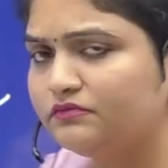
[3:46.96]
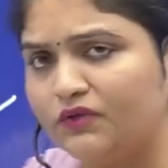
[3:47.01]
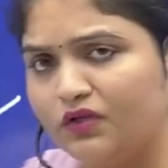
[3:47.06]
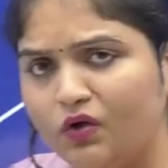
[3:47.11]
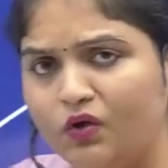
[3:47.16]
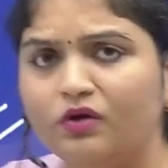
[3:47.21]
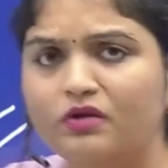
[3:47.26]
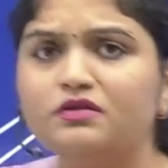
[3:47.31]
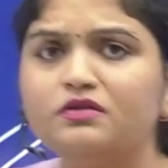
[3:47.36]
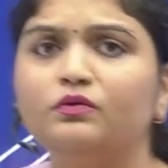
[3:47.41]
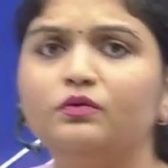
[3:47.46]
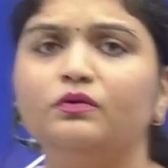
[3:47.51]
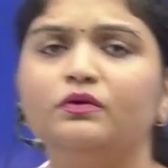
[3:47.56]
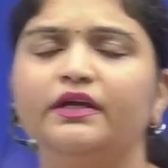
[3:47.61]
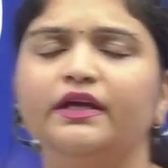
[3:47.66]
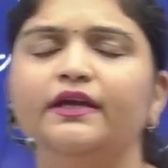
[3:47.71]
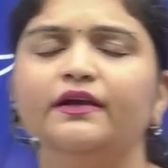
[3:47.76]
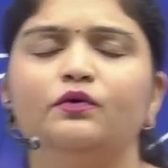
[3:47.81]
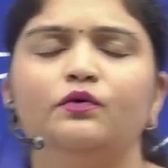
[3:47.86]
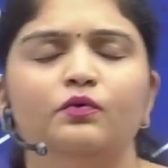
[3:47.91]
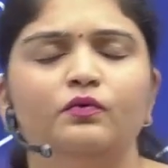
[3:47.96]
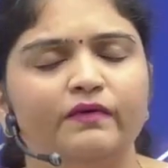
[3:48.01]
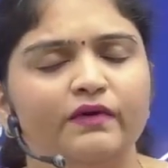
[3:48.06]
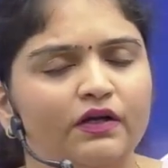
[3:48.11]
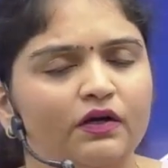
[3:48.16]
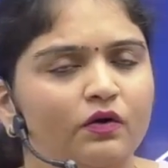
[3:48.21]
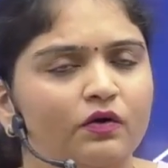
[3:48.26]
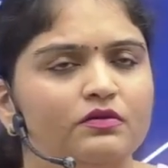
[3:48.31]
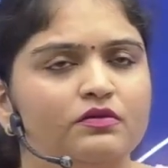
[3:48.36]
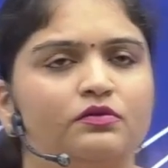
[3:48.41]
who
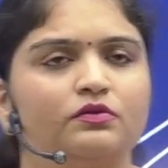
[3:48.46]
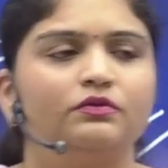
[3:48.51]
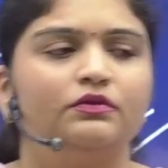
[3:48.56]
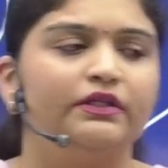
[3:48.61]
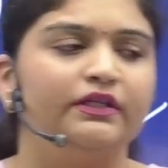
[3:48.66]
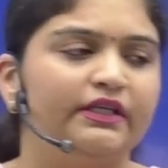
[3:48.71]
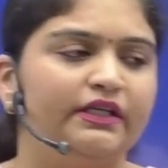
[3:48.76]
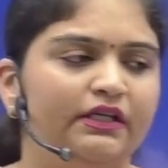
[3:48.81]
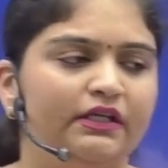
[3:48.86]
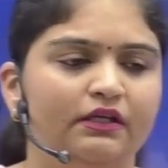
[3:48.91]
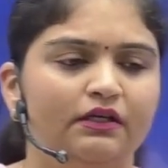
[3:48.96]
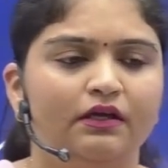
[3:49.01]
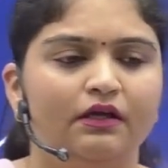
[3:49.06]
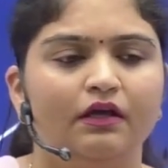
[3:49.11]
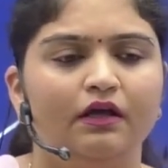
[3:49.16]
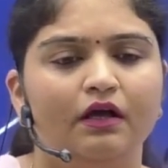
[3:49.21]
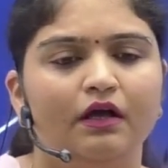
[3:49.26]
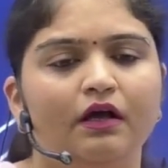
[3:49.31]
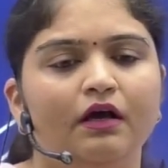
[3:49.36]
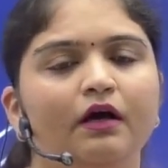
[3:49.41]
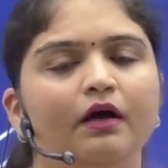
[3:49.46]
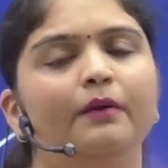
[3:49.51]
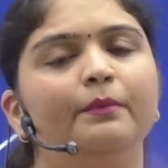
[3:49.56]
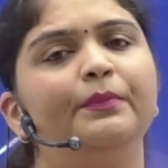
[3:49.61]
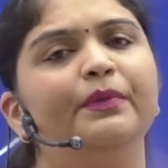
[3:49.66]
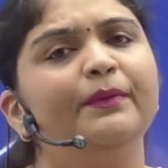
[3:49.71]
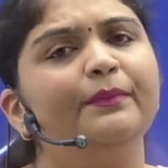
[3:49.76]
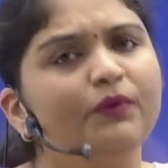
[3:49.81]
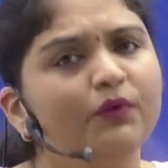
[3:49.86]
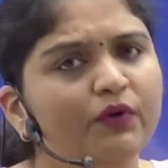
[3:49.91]
were also the key
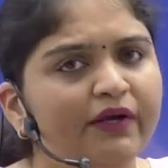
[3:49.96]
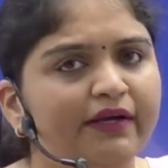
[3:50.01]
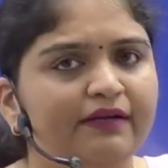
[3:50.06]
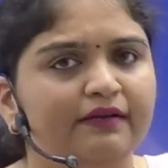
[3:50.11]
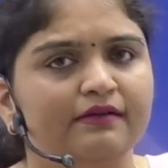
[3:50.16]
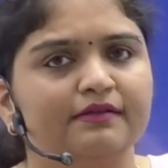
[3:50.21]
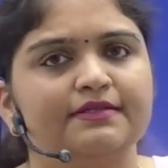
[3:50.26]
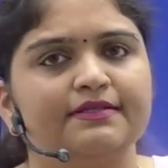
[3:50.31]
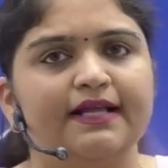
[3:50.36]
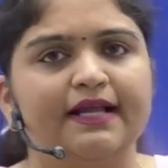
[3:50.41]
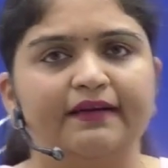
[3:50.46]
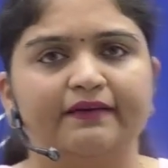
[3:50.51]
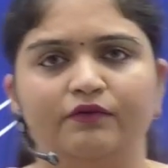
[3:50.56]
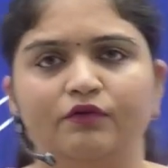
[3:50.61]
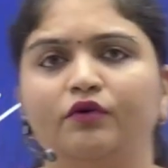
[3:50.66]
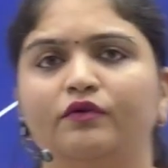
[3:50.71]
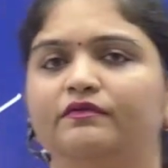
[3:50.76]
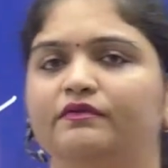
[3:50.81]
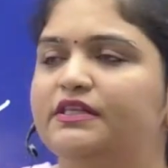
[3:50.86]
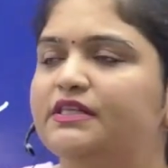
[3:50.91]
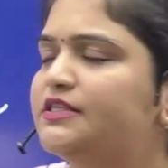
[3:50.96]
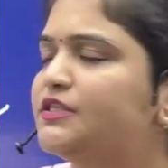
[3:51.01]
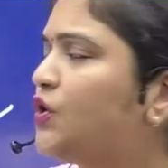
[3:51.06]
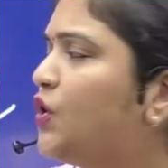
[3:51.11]
propagators that way of this